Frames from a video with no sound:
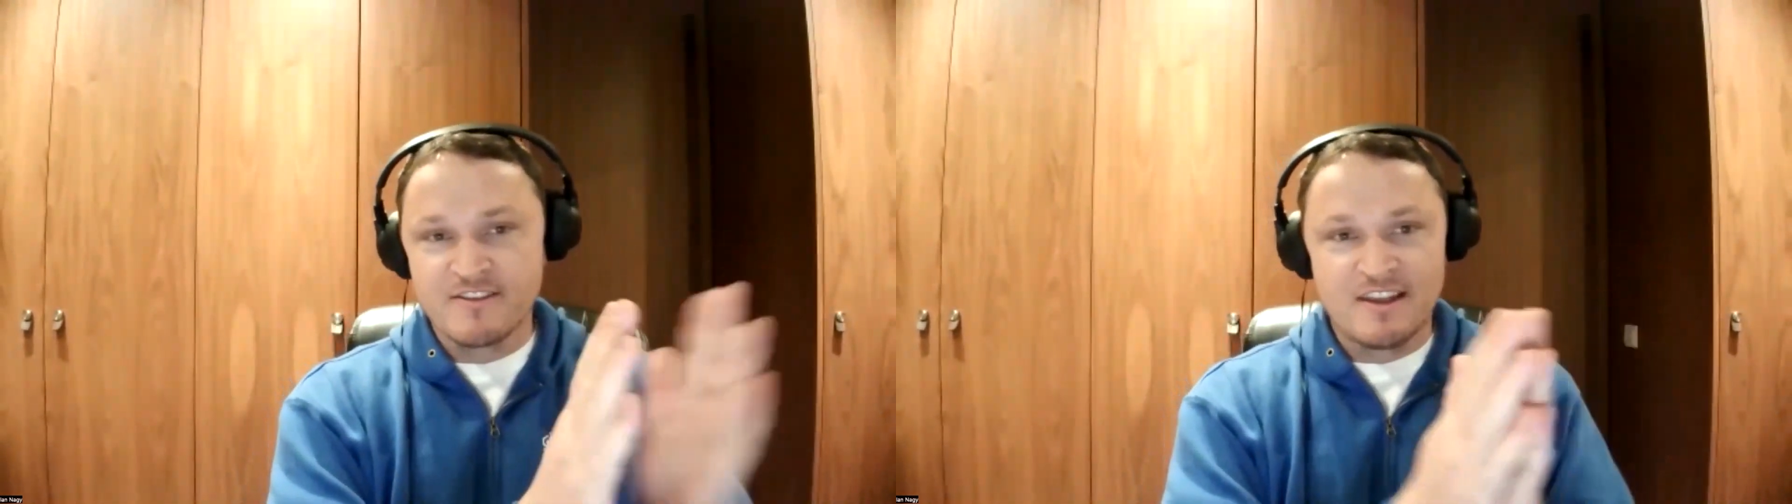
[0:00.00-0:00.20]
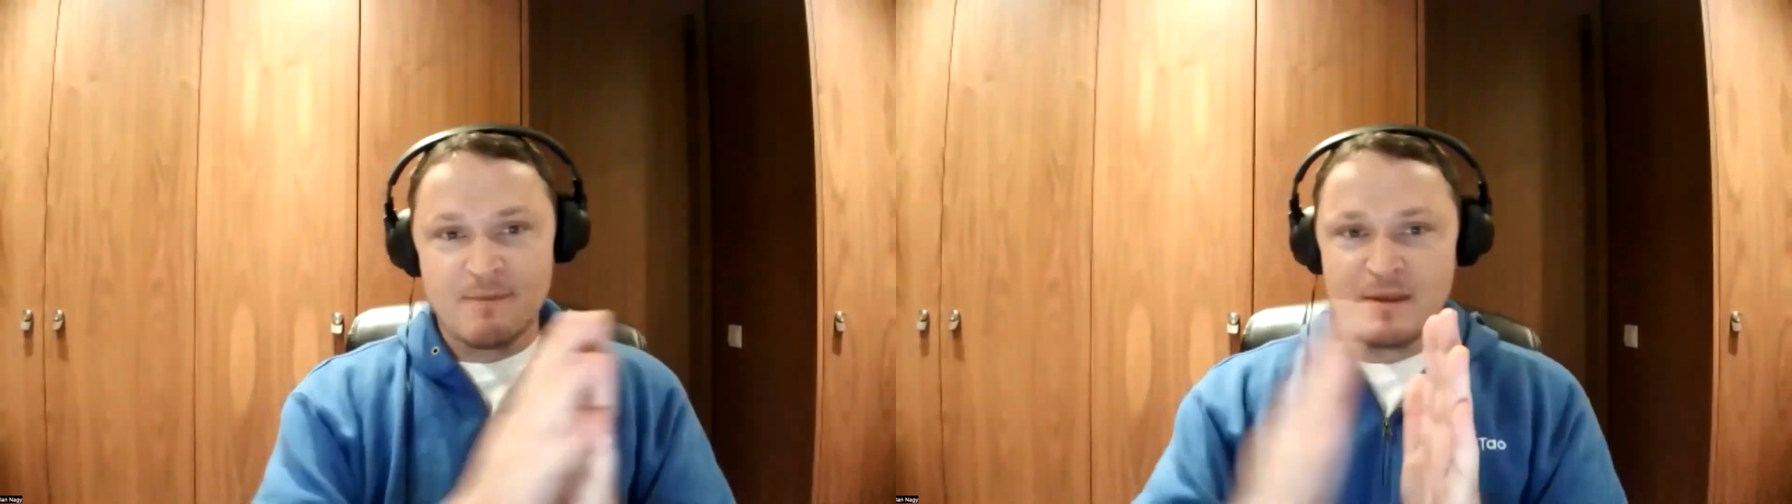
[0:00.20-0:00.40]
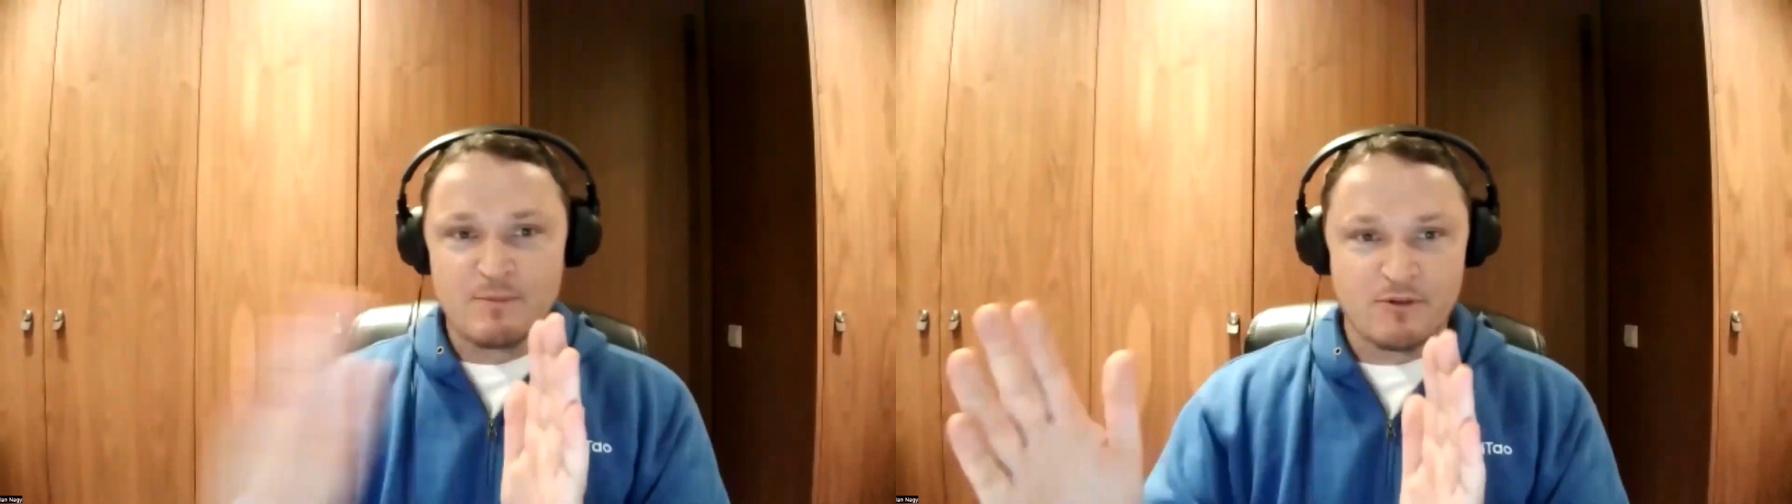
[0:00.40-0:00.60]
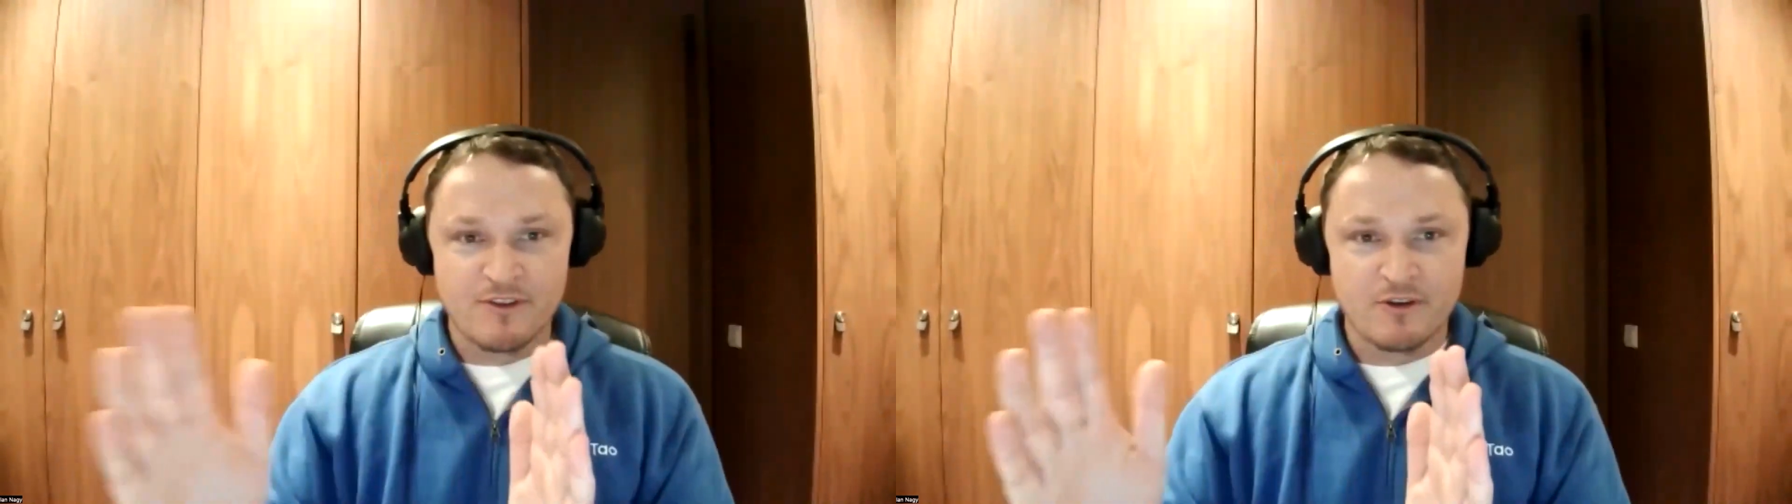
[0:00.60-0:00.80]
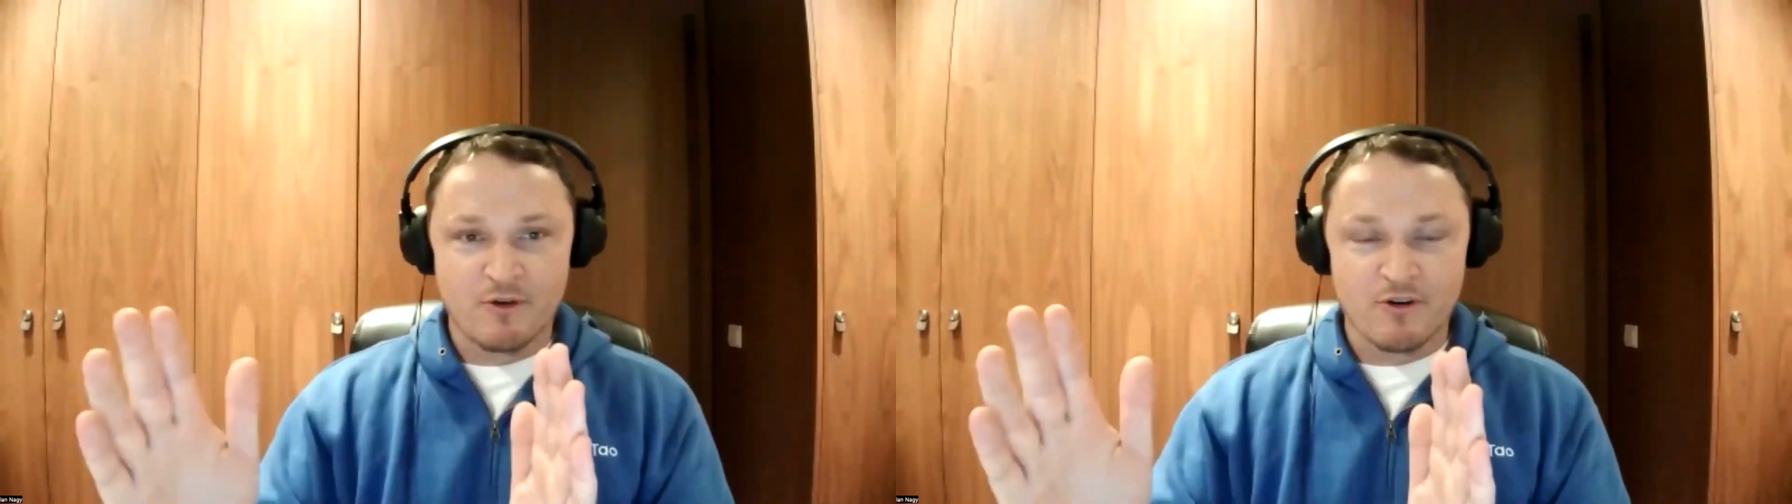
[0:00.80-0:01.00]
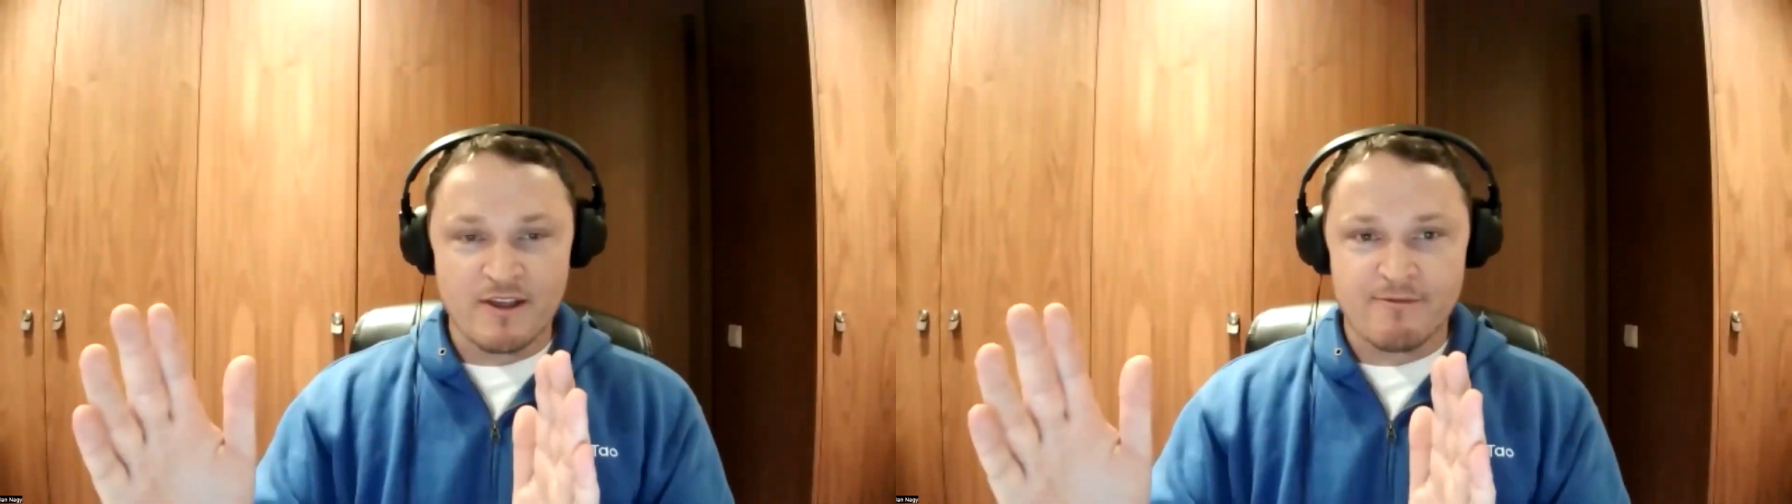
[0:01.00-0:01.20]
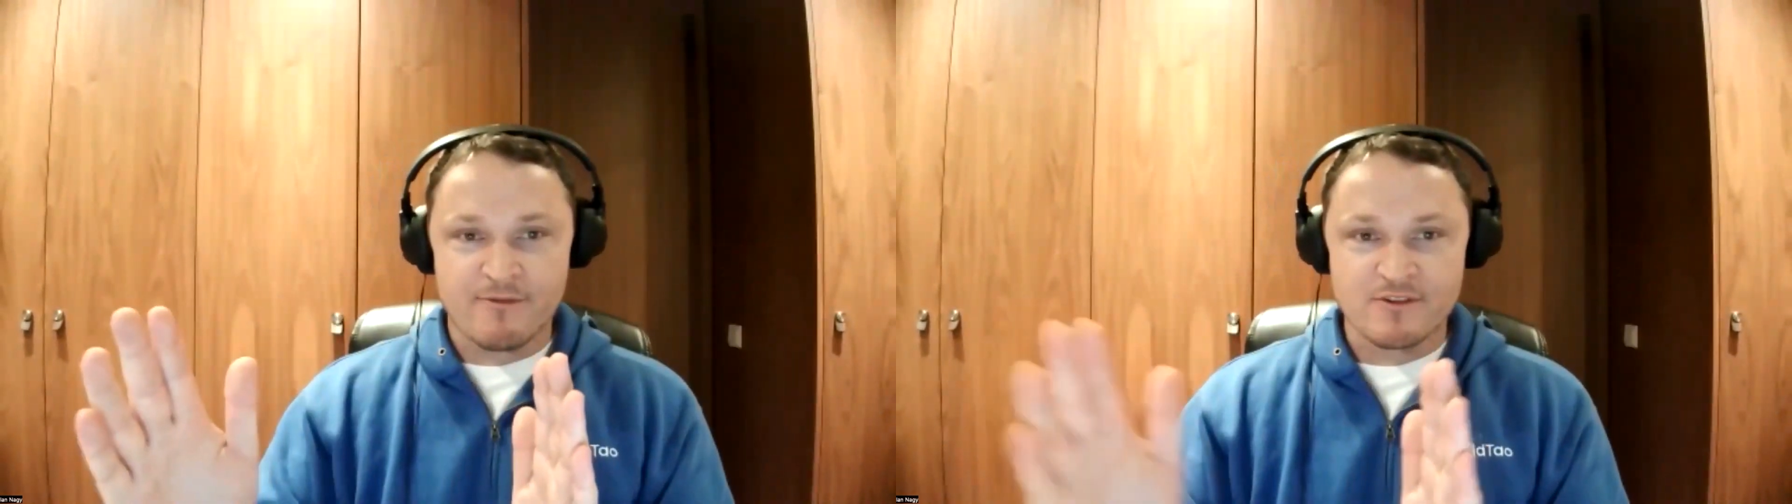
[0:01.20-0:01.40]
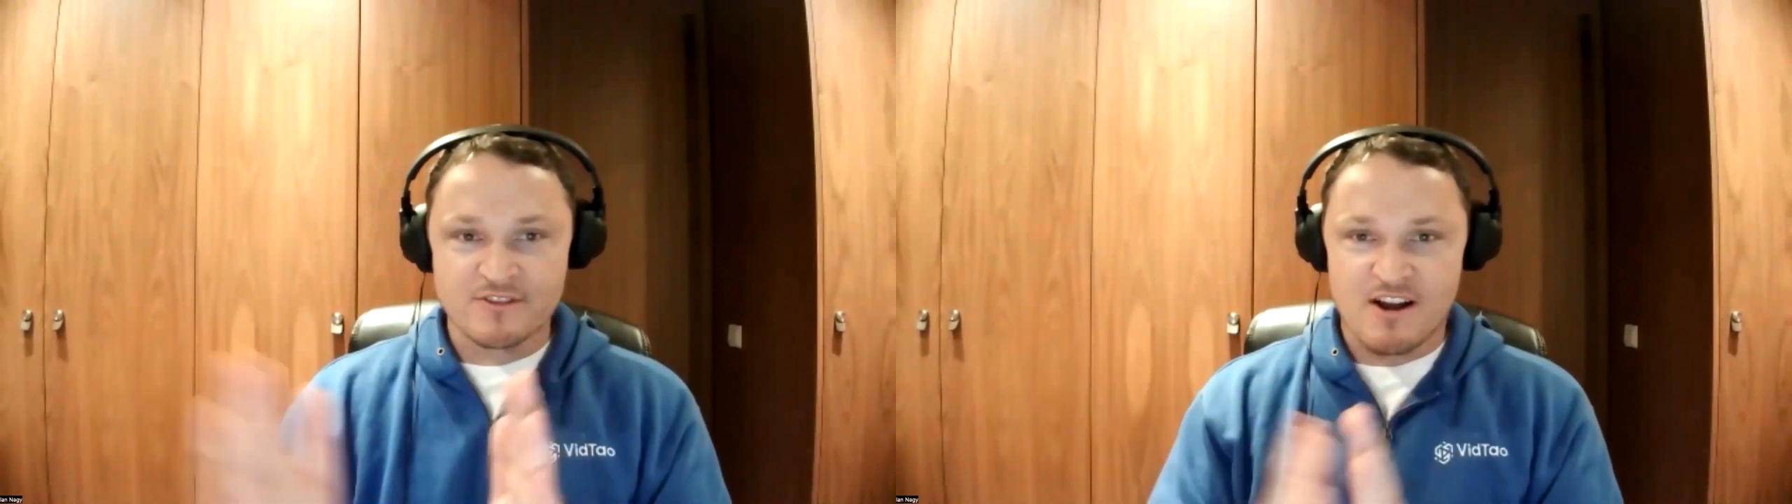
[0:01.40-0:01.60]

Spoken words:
to get people in the door that first